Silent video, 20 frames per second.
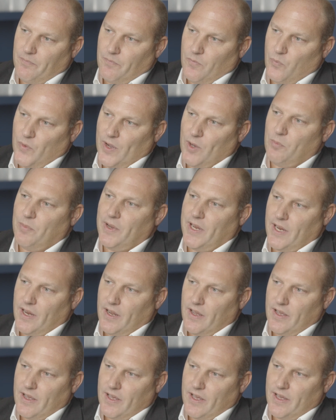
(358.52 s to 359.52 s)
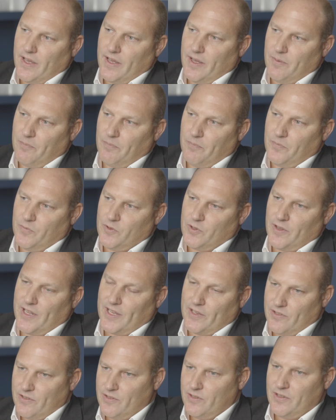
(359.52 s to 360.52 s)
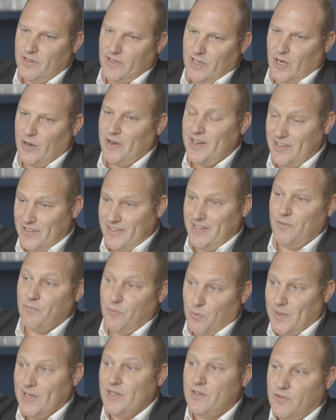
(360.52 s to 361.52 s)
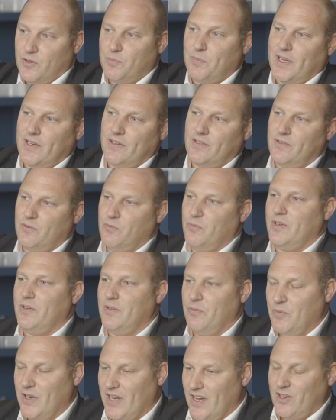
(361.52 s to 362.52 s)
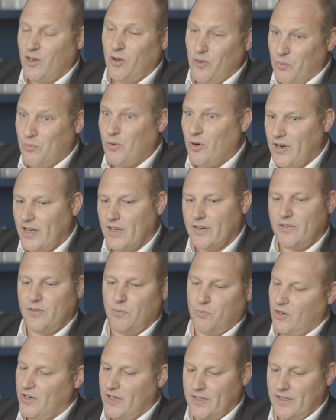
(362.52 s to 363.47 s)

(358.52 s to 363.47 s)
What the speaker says: well-being. So that's, you know, and it's the information space. We kind of got the products,